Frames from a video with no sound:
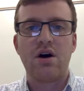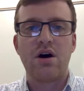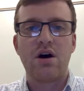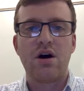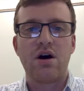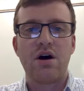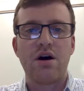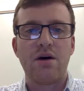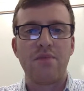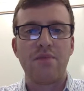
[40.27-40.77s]

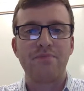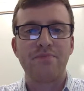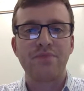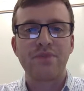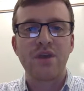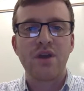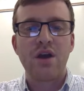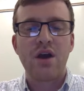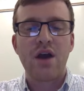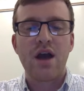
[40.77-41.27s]

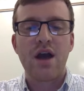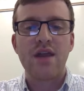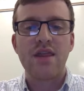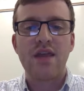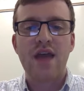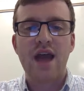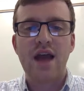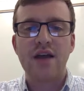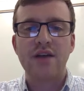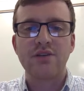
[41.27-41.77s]
And
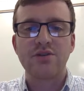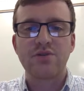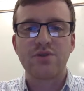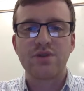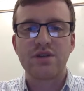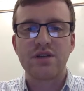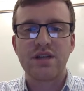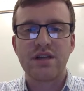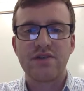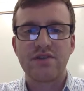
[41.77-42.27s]
that is
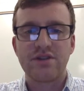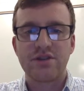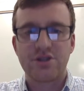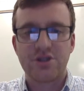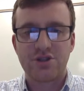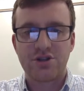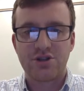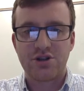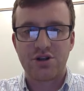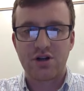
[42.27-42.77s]
going to give us
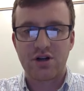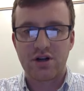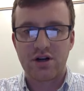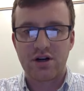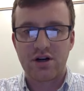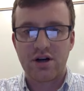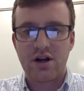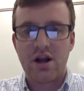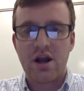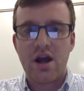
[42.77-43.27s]

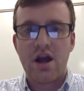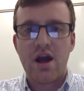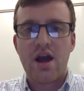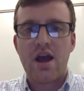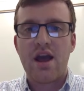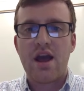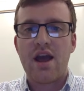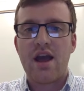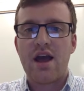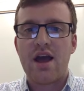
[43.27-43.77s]
sugar,
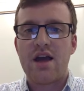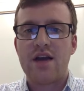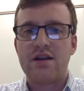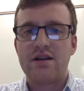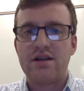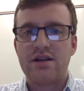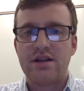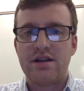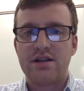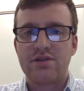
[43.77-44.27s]

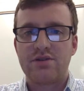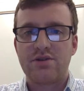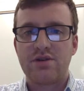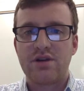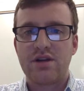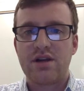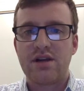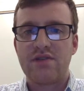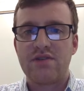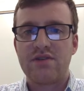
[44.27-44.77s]
and it's going
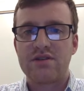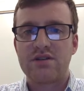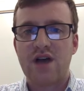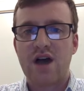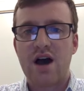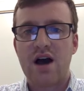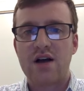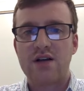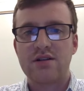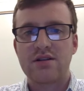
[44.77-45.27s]
to give us
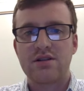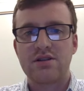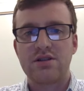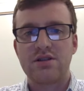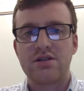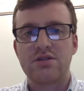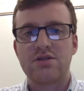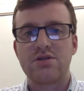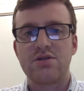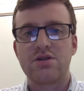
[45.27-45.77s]

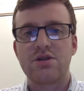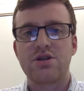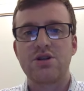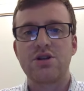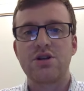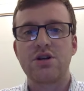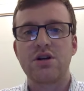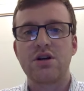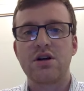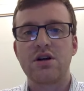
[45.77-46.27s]
oxygen. So the
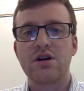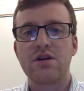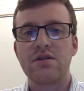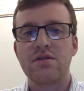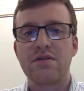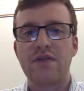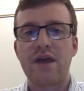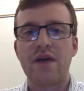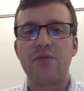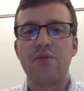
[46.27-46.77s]
sugar
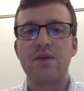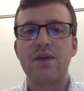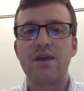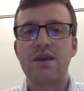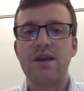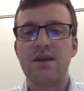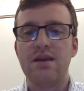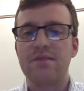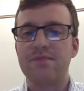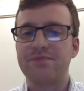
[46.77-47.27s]
that we
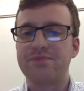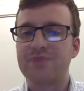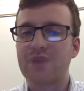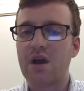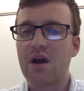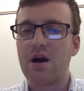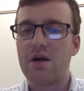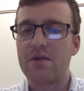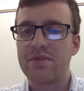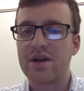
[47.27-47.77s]
eat,
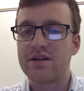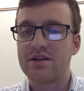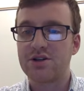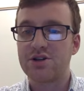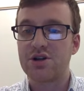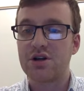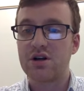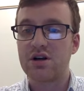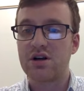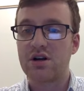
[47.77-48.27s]
and the
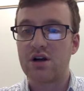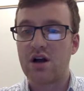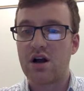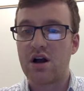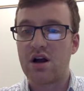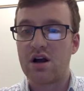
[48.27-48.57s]
sugar,